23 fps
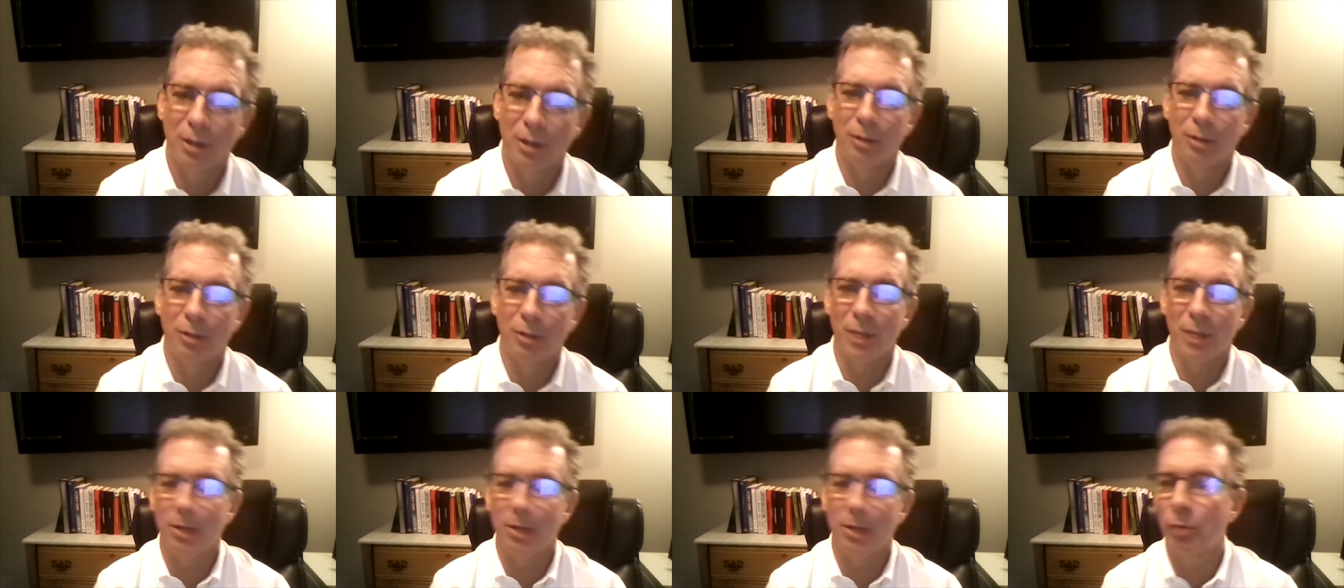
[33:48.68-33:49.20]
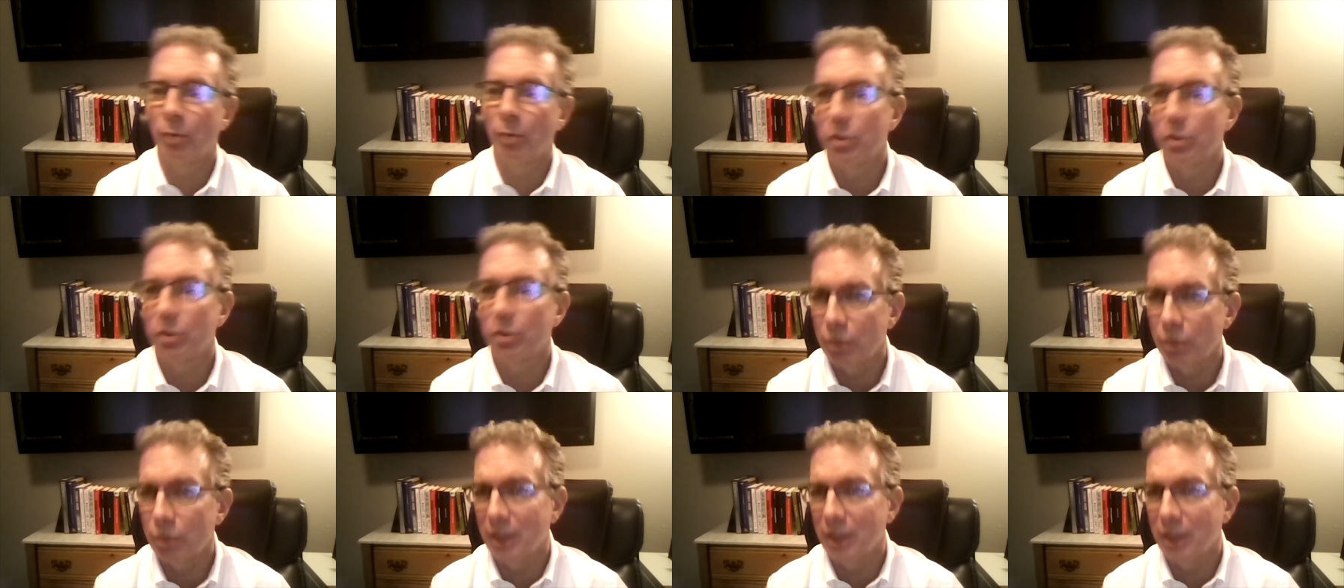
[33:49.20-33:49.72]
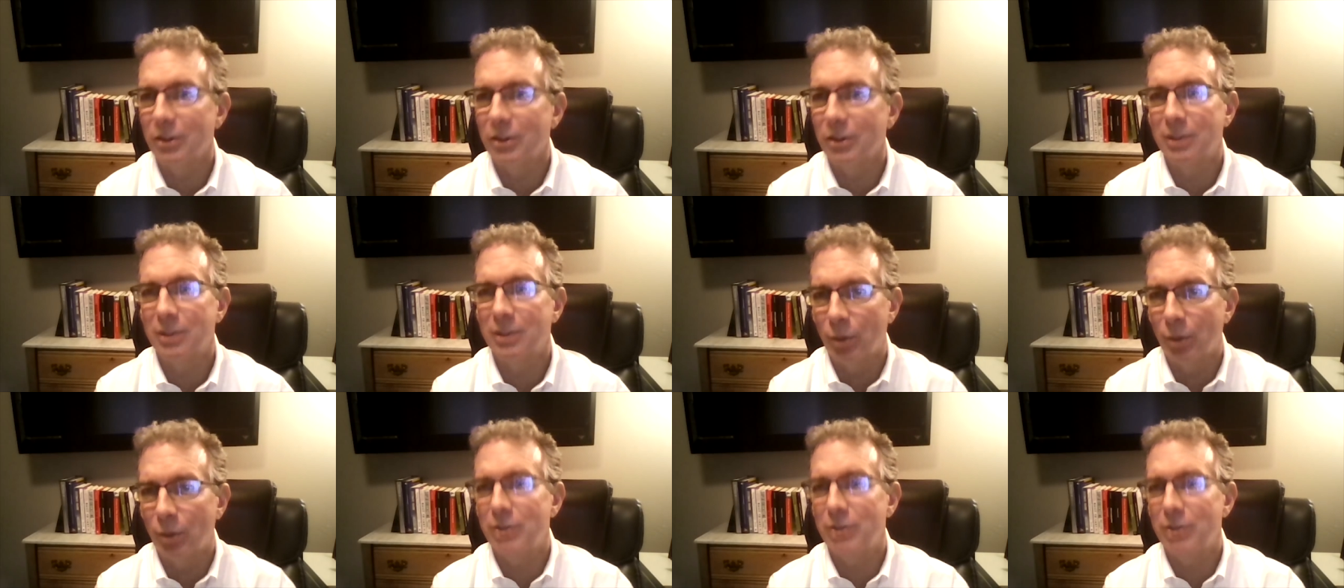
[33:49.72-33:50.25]
Many of them were intrigued. They
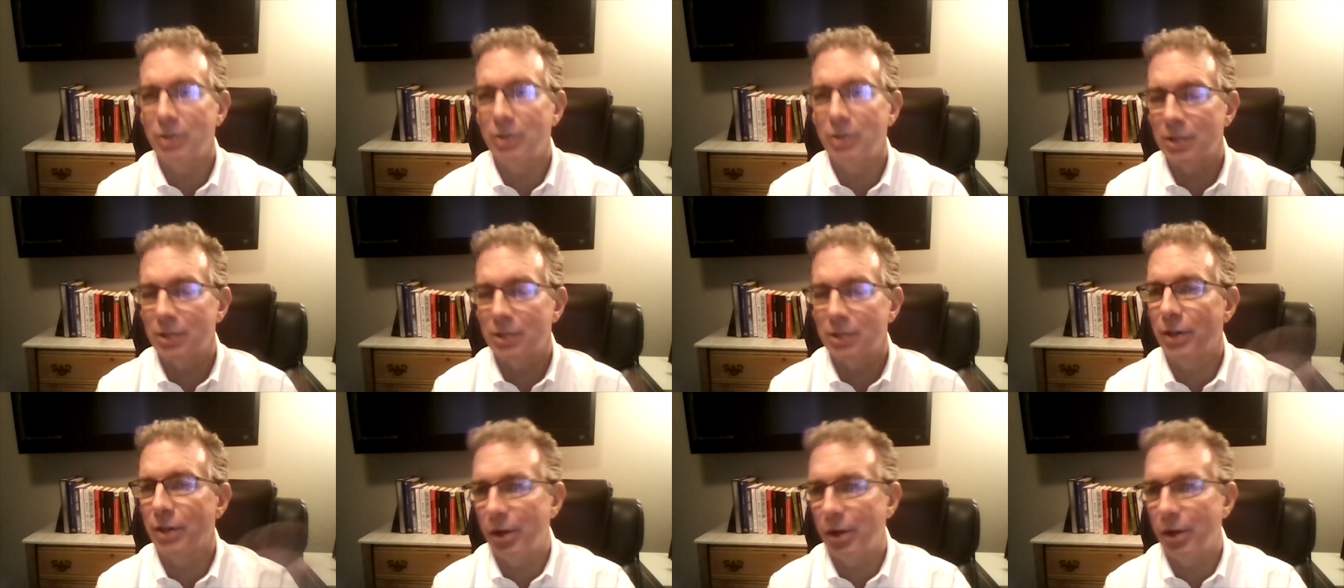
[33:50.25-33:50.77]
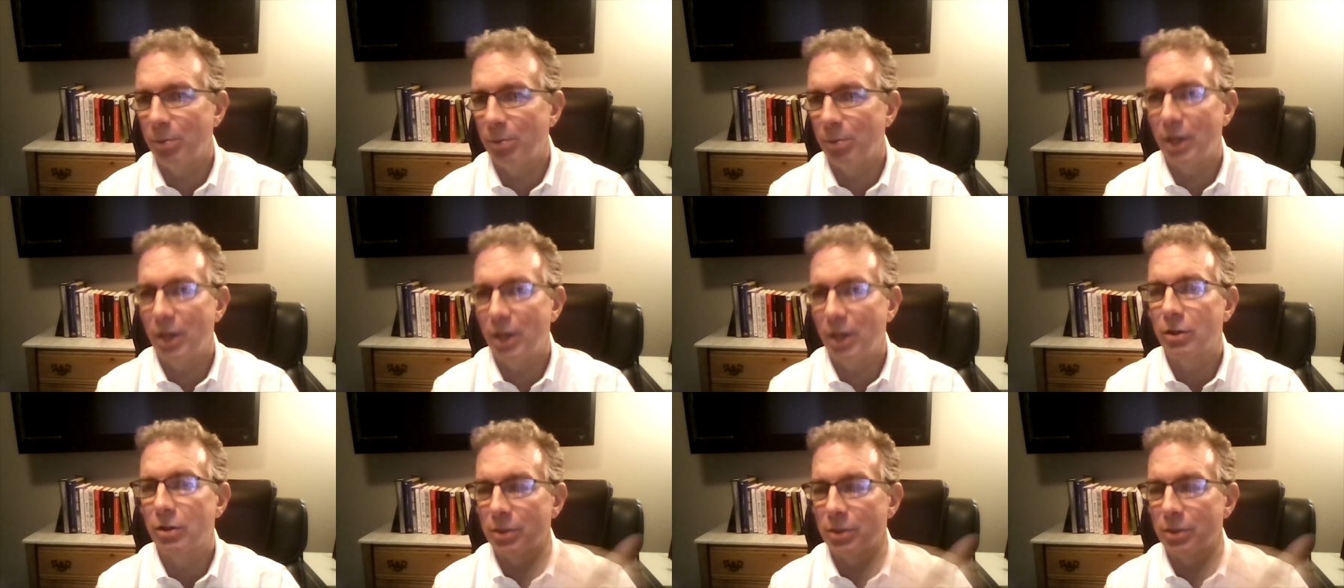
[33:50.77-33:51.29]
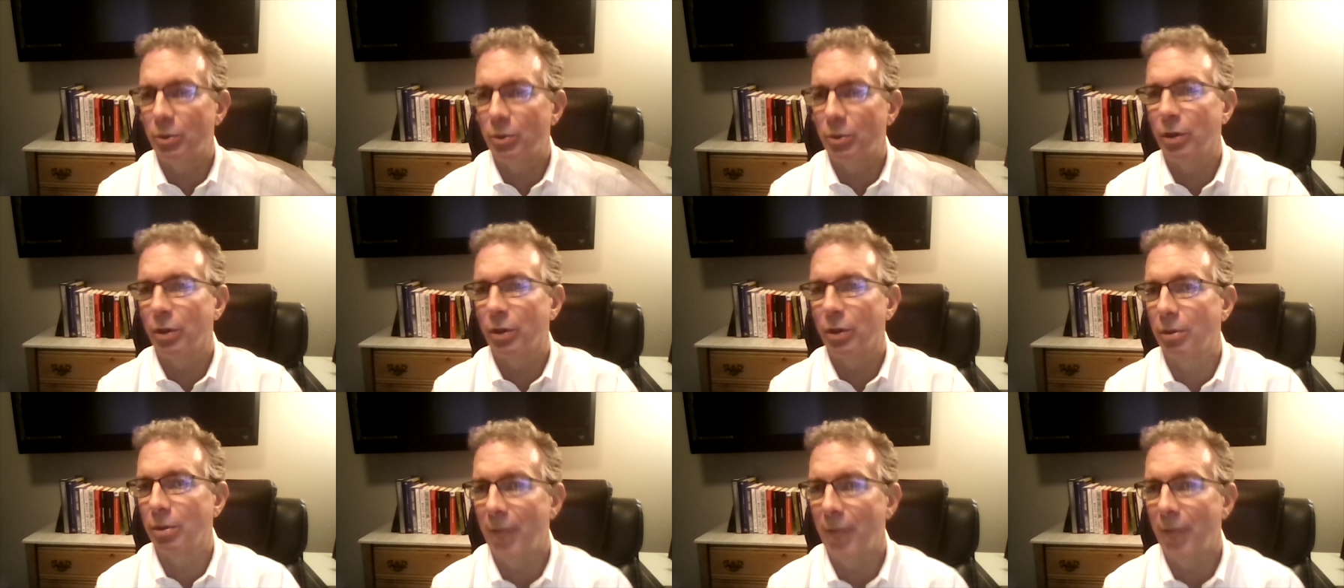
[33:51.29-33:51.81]
said, wait till you get to 100 million or some
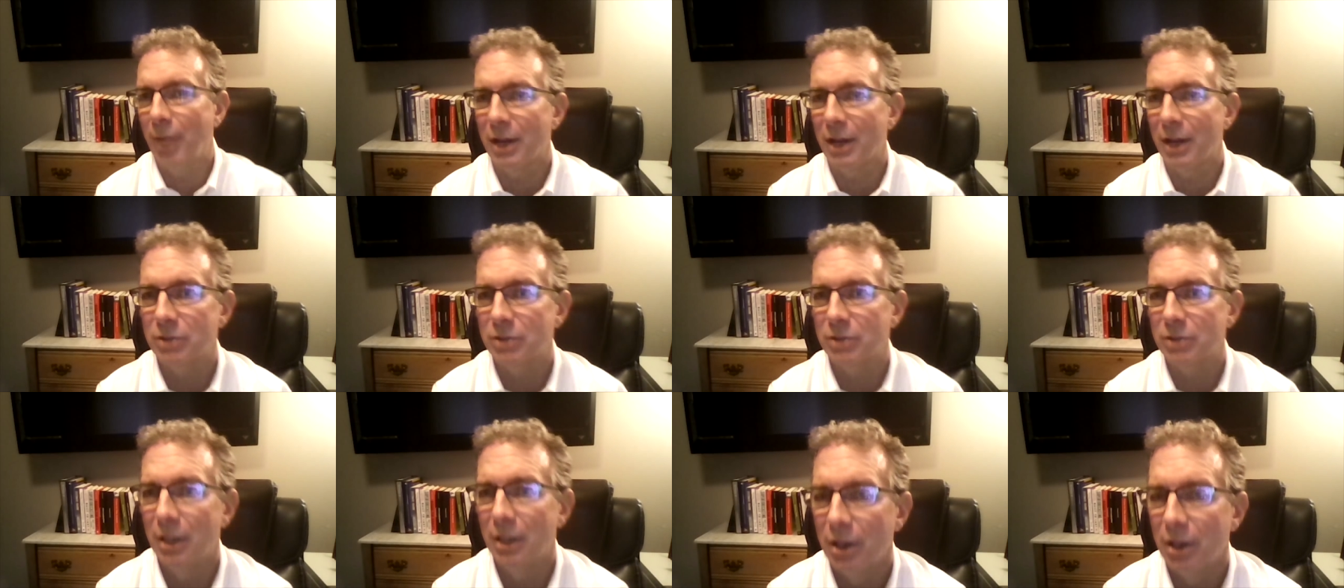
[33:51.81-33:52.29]
critical mass.